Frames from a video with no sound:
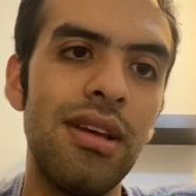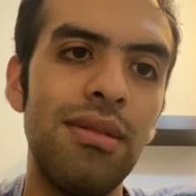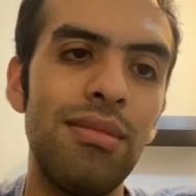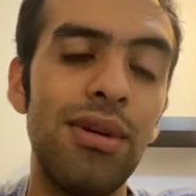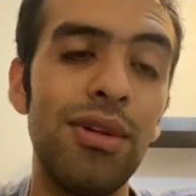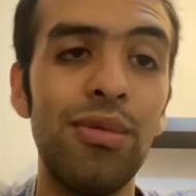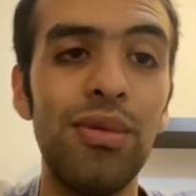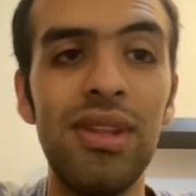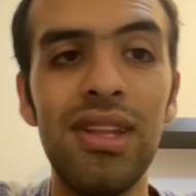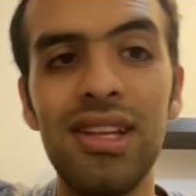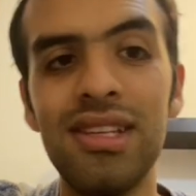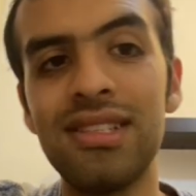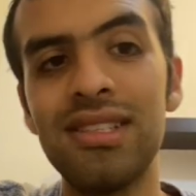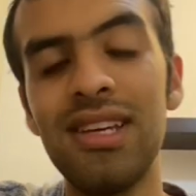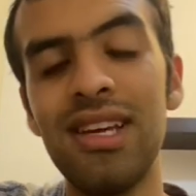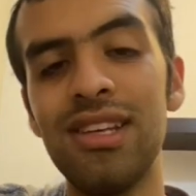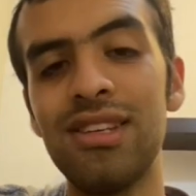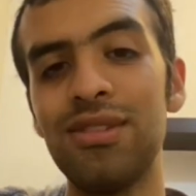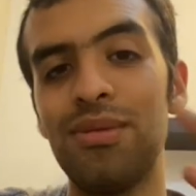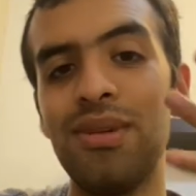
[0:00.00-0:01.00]
But we didn't
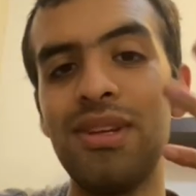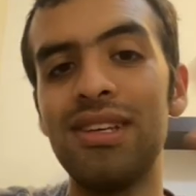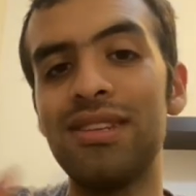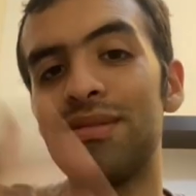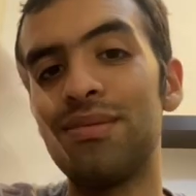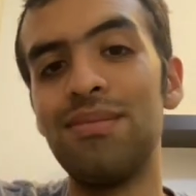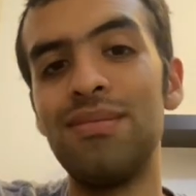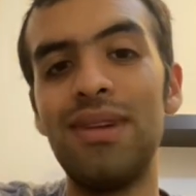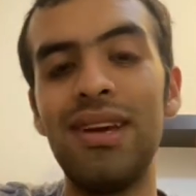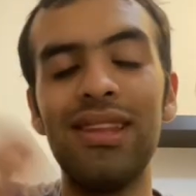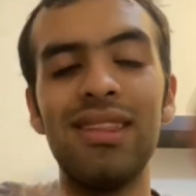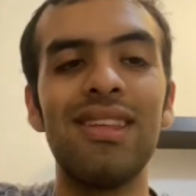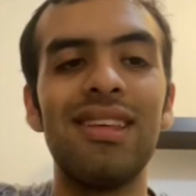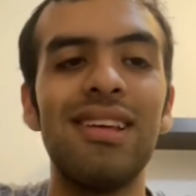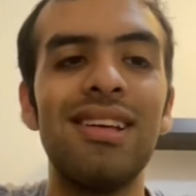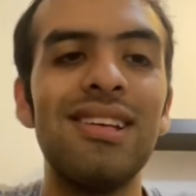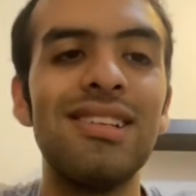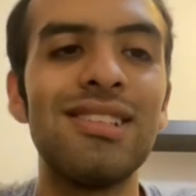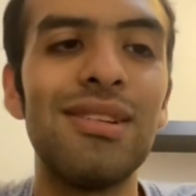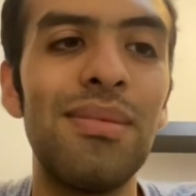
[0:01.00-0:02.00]
see it, so we just made
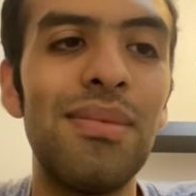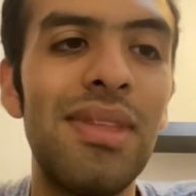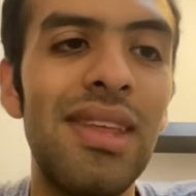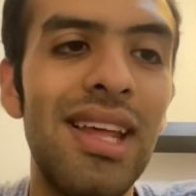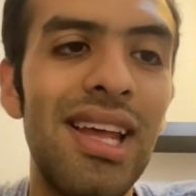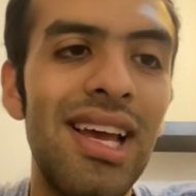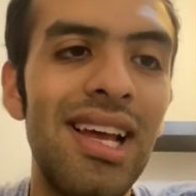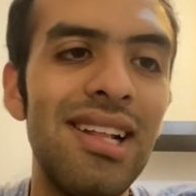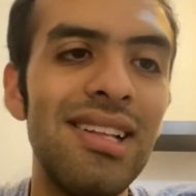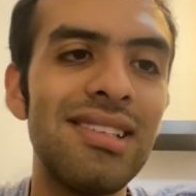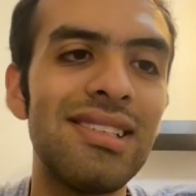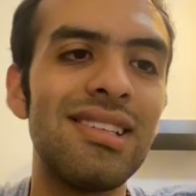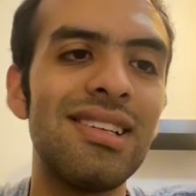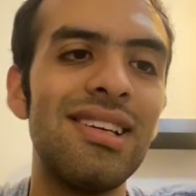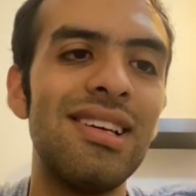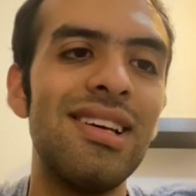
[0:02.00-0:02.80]
something else.